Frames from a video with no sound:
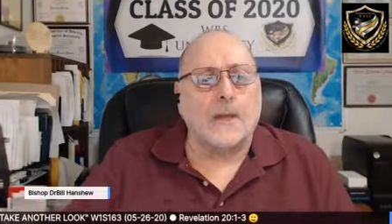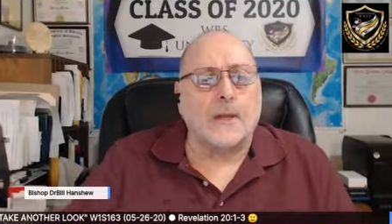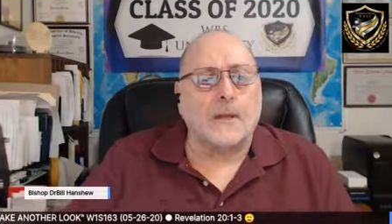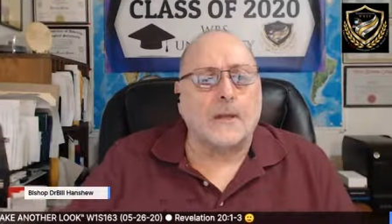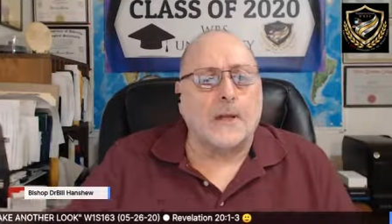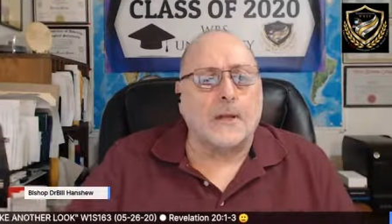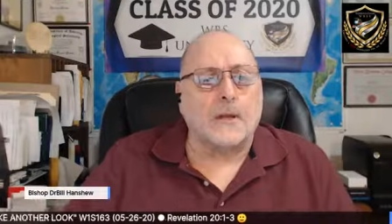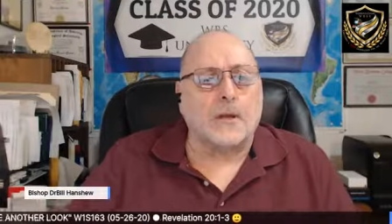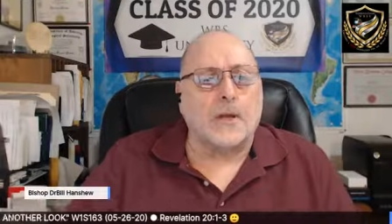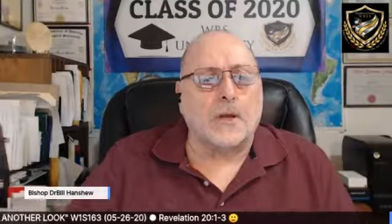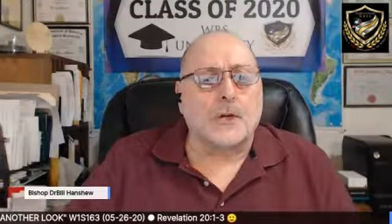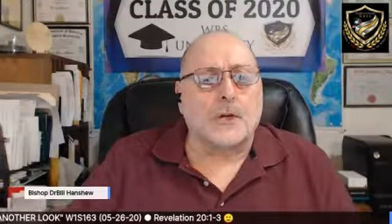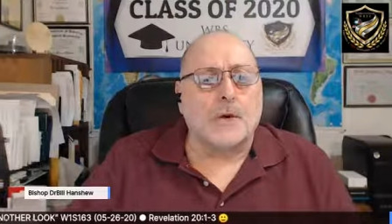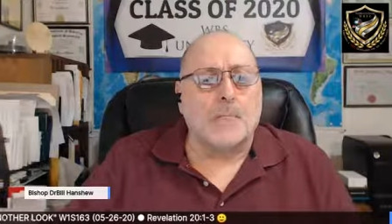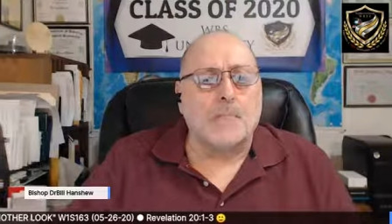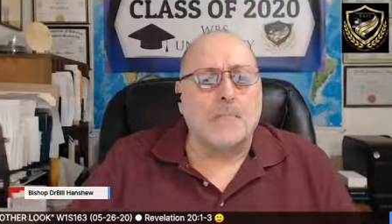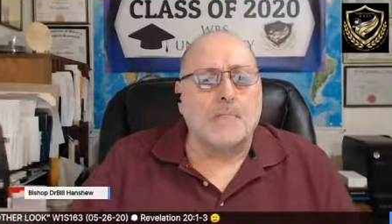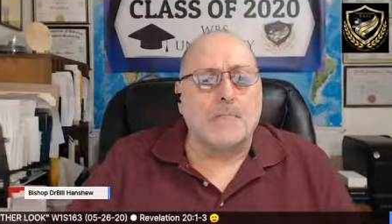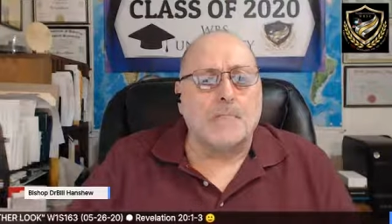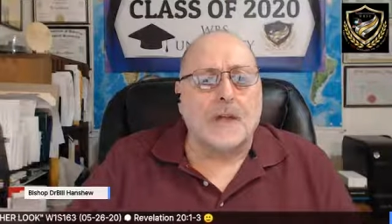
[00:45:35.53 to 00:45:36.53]
the, the
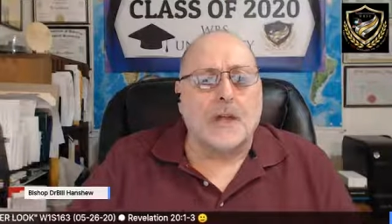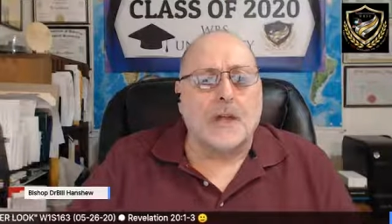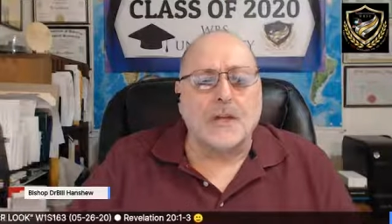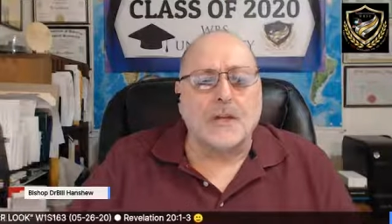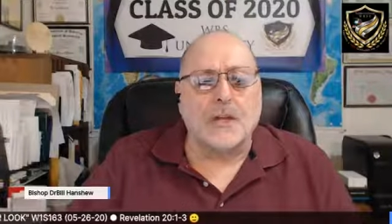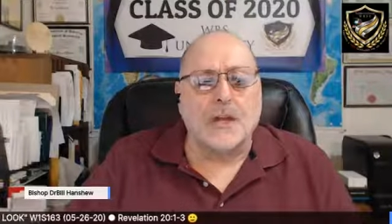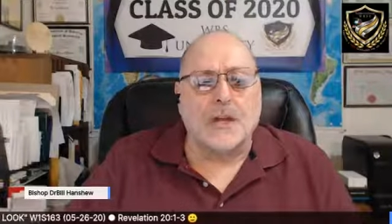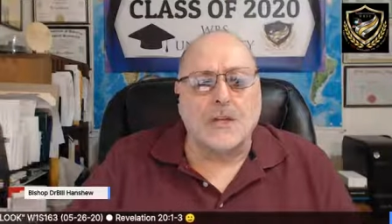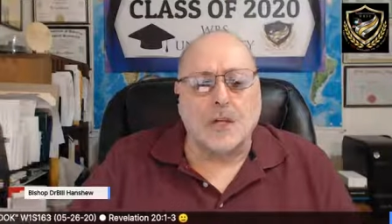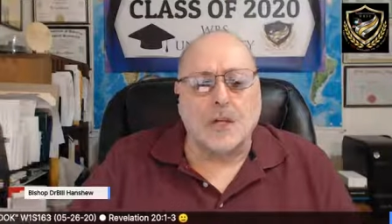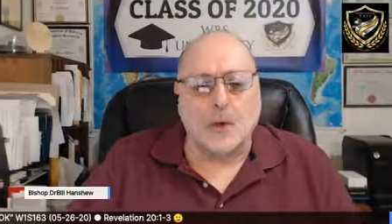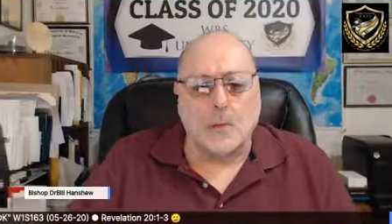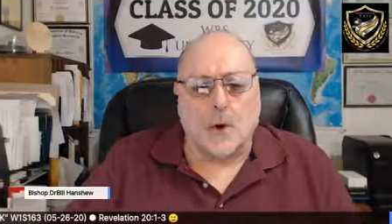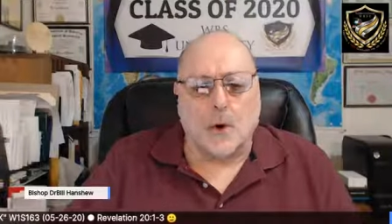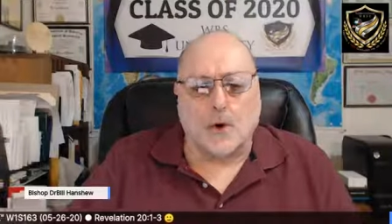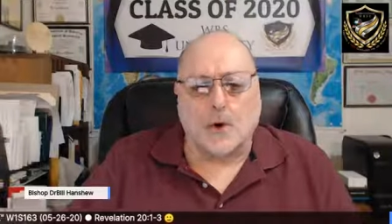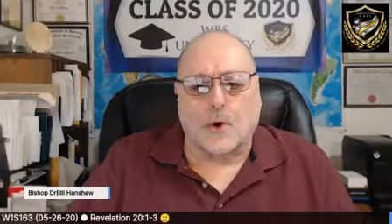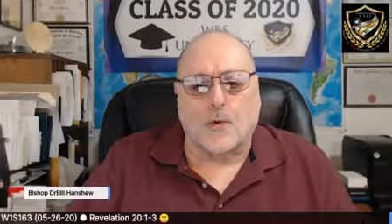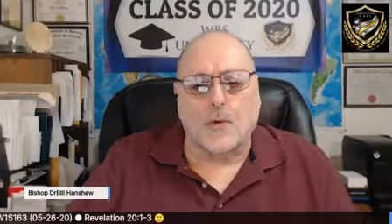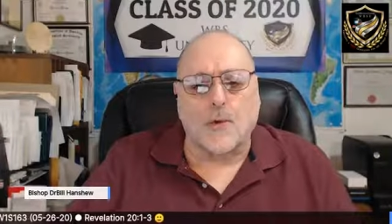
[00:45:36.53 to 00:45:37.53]
dominion you
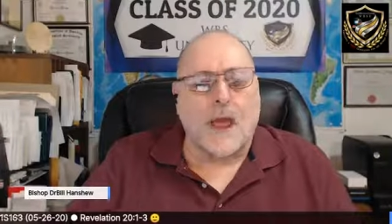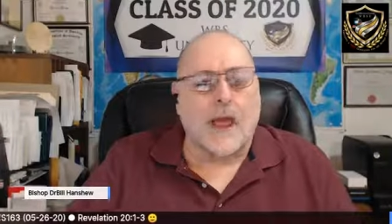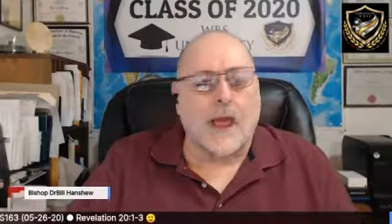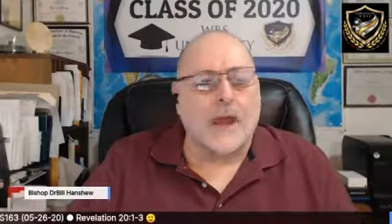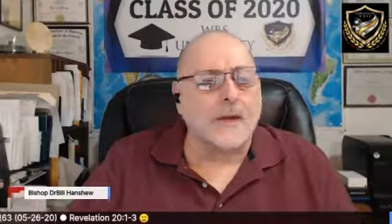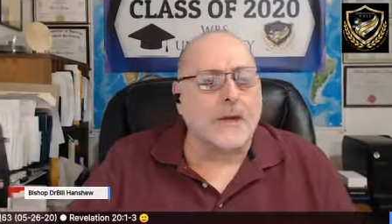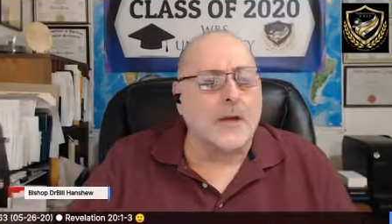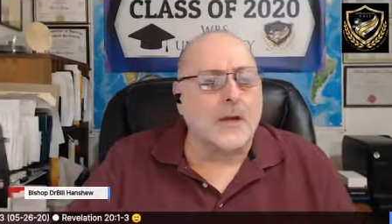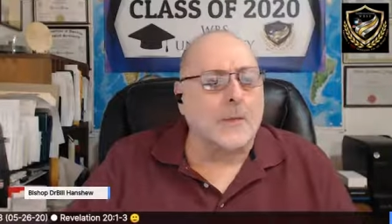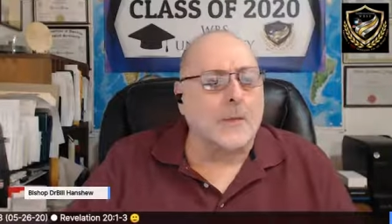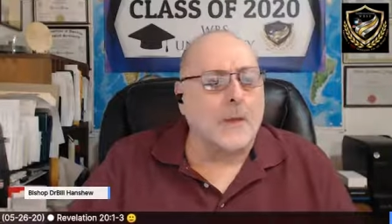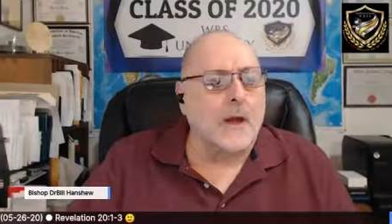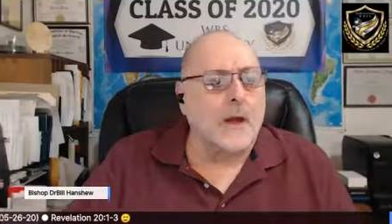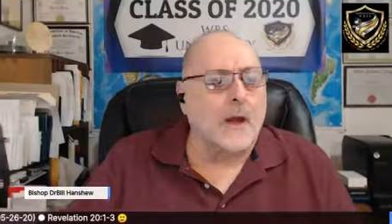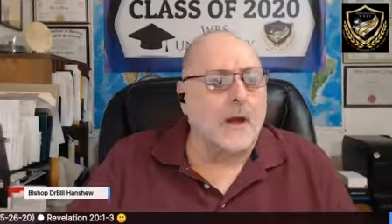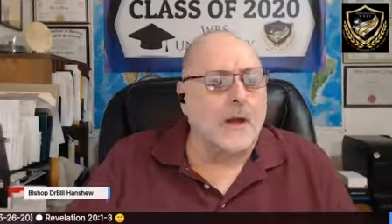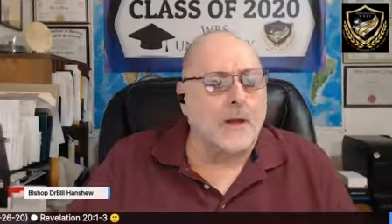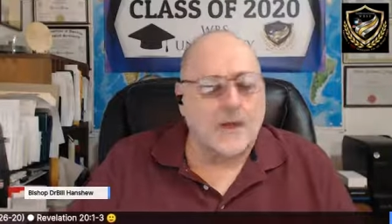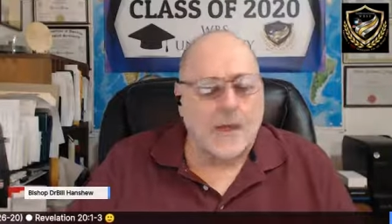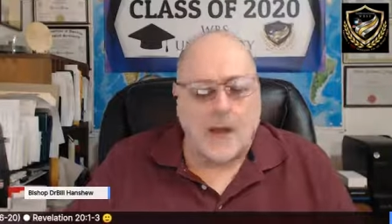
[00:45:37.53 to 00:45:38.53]
were created
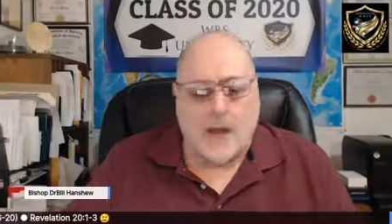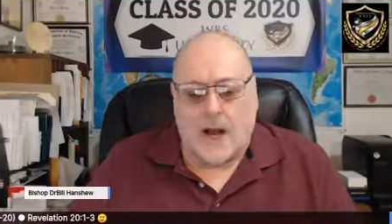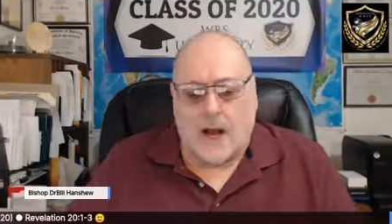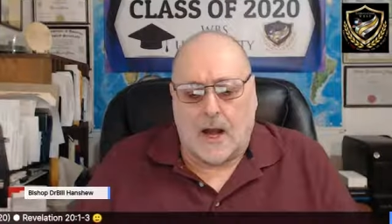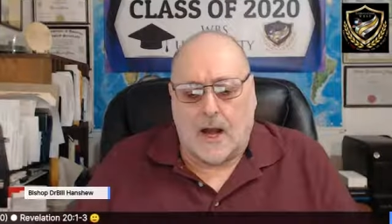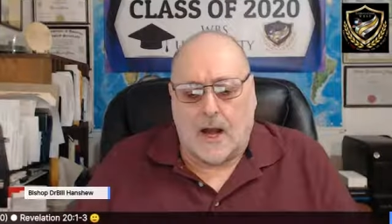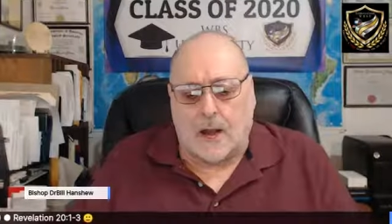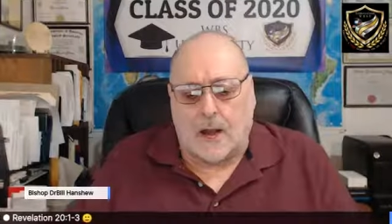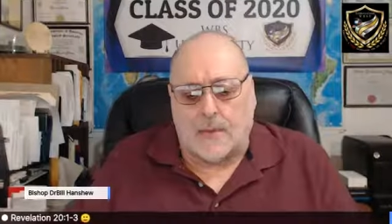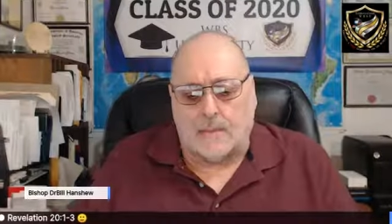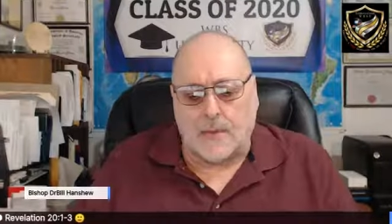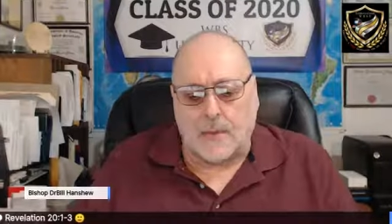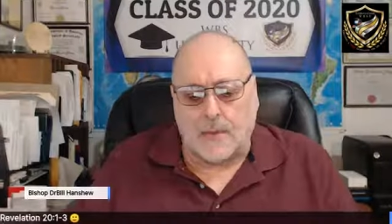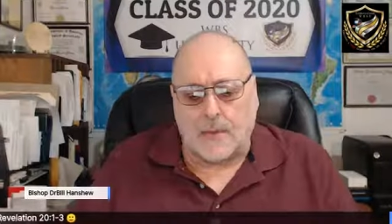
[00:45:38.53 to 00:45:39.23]
with. Uh,